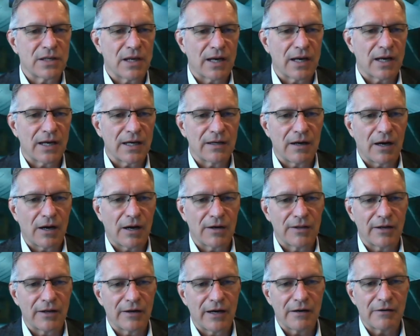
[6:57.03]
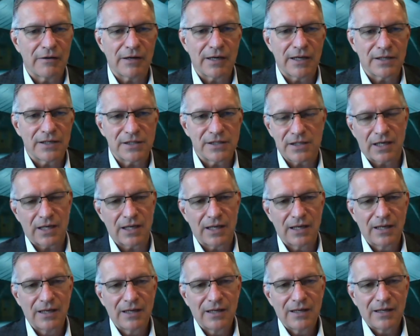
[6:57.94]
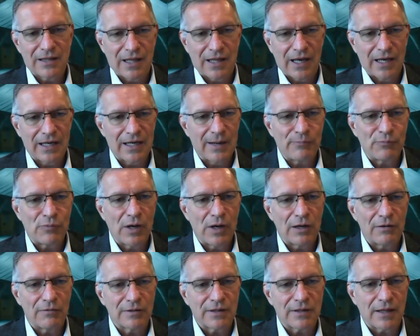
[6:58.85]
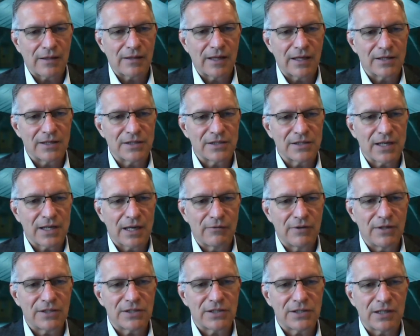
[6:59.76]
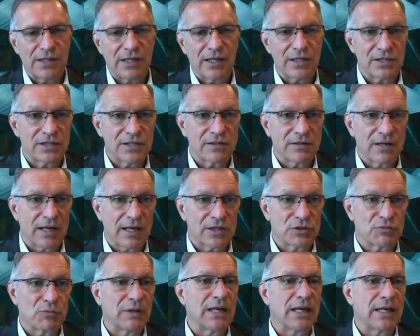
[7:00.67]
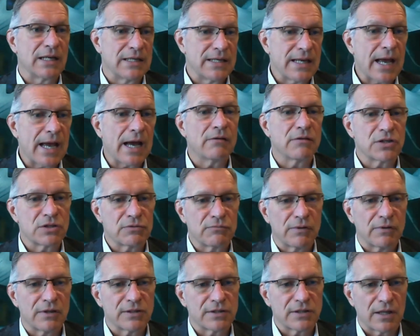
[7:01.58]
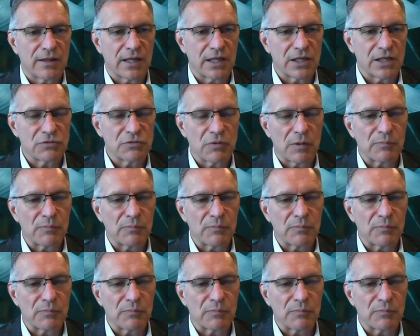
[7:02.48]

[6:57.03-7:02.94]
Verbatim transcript: Uh, are there areas that line up well with the things that we see as as we need now, as well as the things we